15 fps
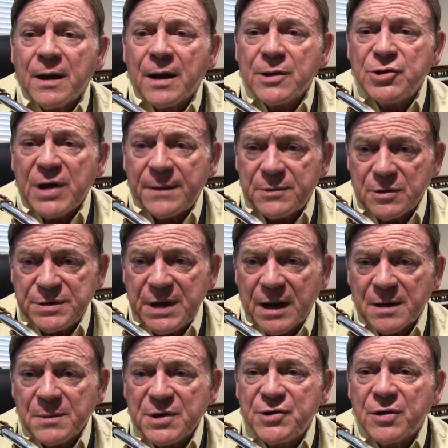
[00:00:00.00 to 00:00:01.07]
chapter
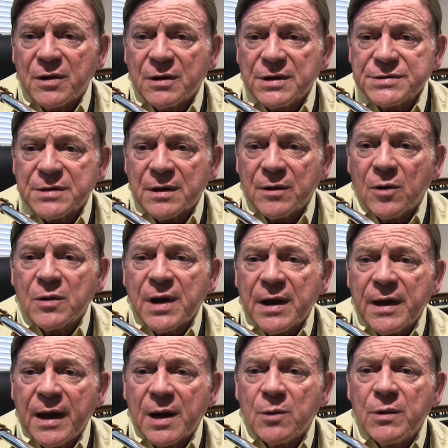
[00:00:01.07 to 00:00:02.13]
10 materials on, okay,
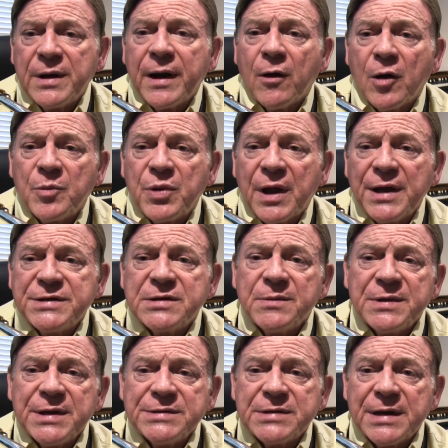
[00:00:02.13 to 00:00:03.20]
how do we now apply some
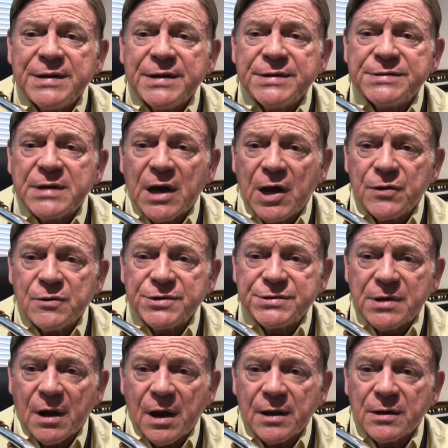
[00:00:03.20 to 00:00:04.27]
of these ideas to other
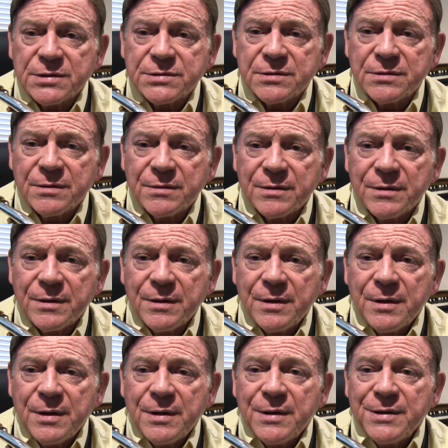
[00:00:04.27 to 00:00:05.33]
styles?
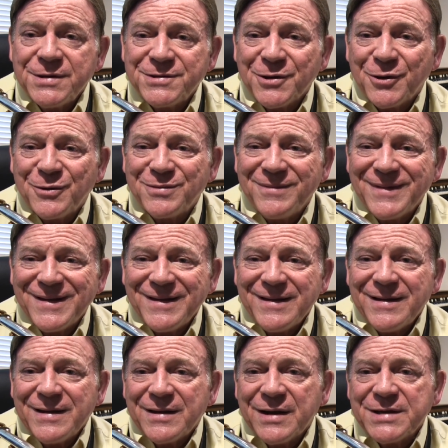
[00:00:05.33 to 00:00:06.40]
So
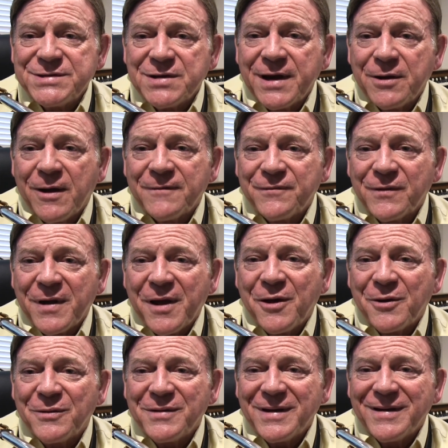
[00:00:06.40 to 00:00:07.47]
let's sign off for
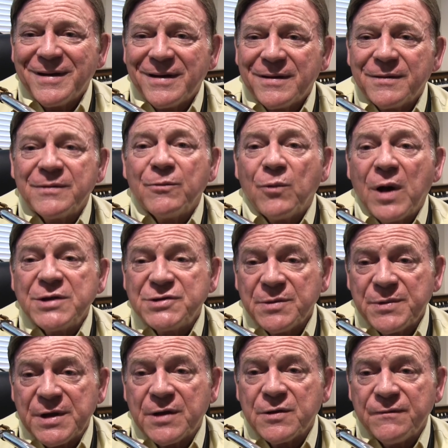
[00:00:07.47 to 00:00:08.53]
now. Watch some
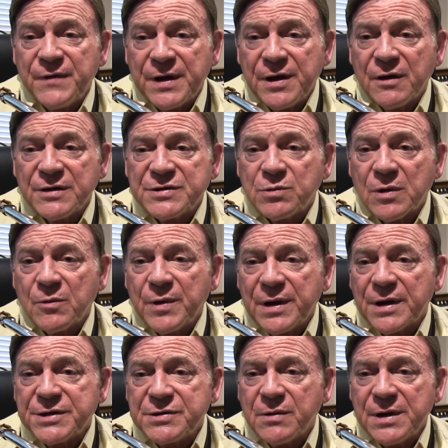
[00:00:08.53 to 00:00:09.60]
of the other videos where we
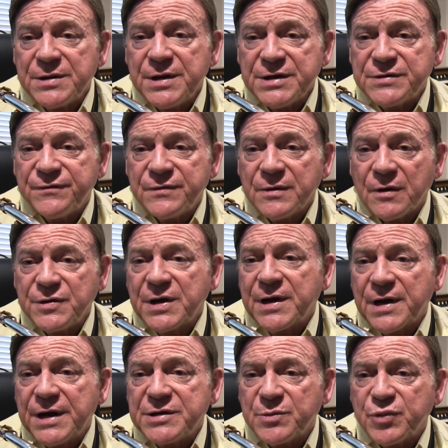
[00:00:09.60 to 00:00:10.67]
illustrate these
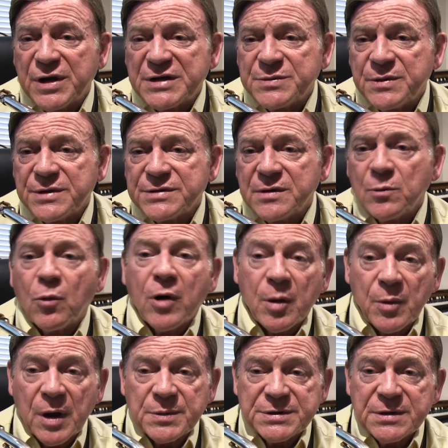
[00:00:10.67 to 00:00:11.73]
articulation principles and
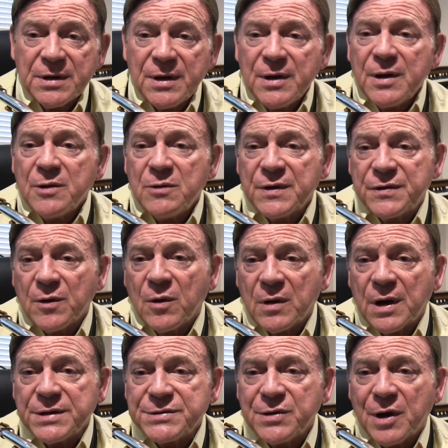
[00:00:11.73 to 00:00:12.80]
warm-ups with the whole
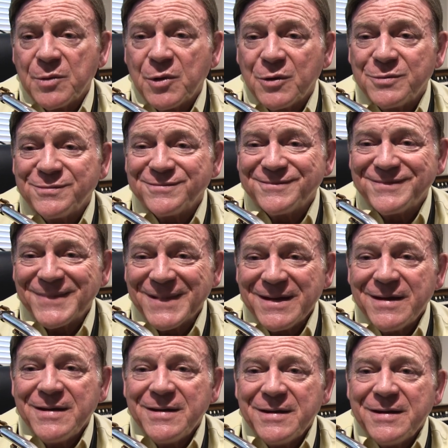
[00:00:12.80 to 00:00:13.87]
ensemble.
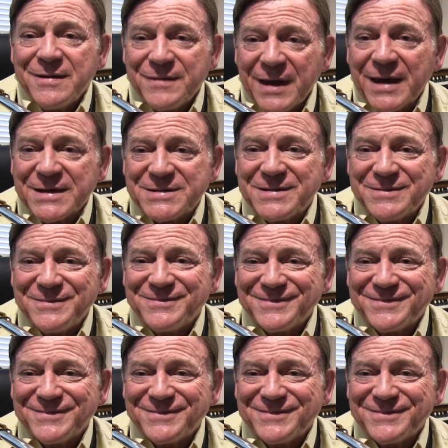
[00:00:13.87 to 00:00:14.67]
Thanks.